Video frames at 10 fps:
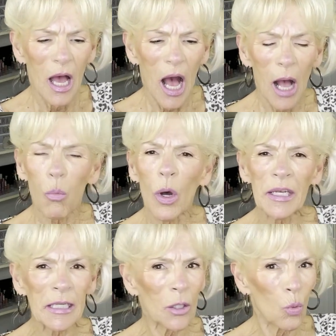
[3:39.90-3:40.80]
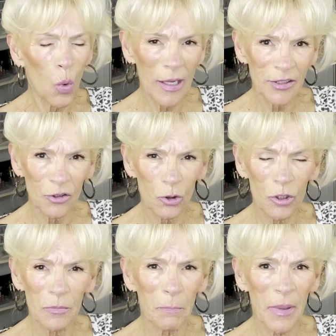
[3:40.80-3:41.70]
I wanted a
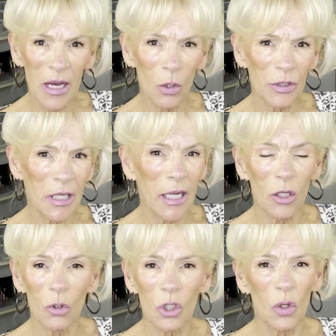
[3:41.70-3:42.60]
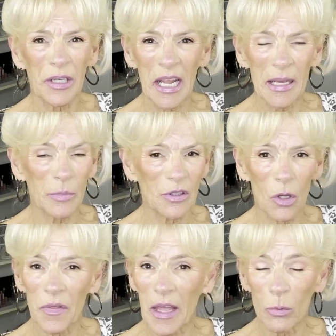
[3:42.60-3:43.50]
Western belt, and I looked on
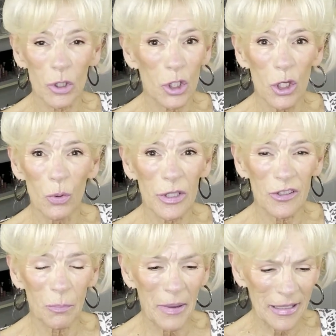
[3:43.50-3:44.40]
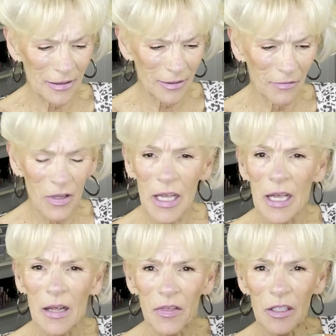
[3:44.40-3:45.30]
Amazon. They were too expensive.
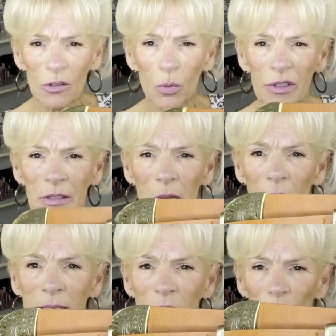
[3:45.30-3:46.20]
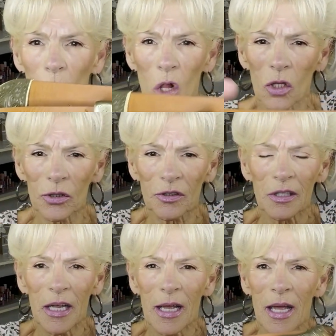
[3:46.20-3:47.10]
This was $9,
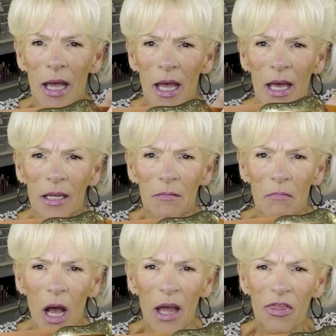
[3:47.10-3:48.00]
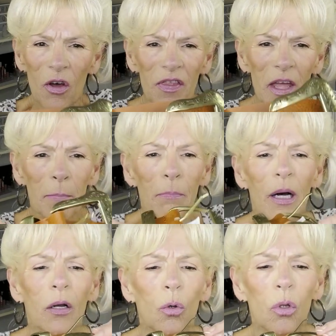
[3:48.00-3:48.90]
and I thought that
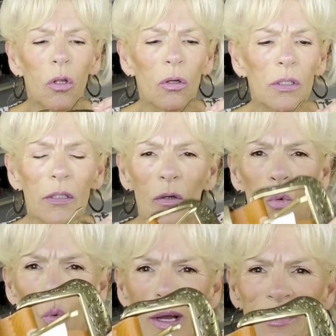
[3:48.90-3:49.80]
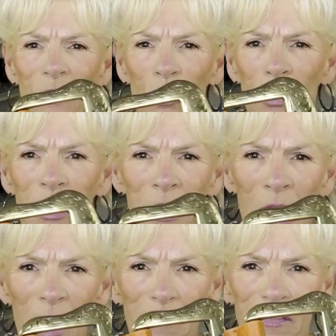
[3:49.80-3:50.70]
buckle looked Western
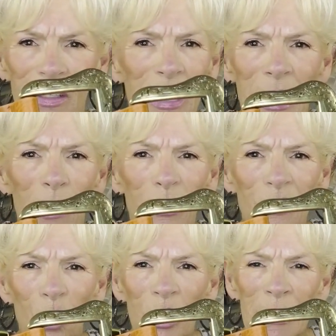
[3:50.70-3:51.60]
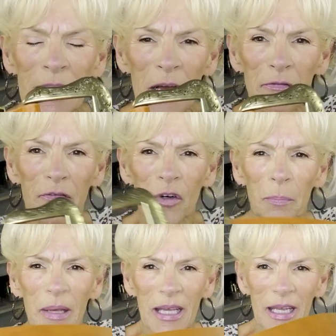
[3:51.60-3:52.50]
enough. It was good enough for
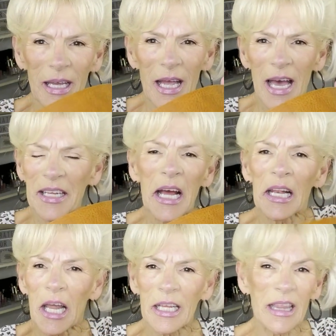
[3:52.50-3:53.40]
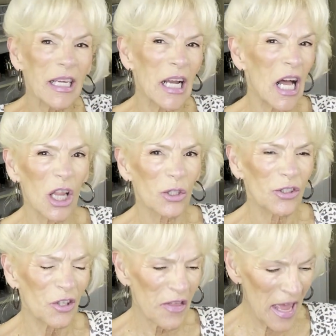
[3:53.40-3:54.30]
me, and I liked the color,
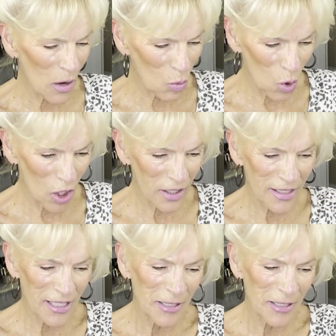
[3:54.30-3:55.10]
so that worked.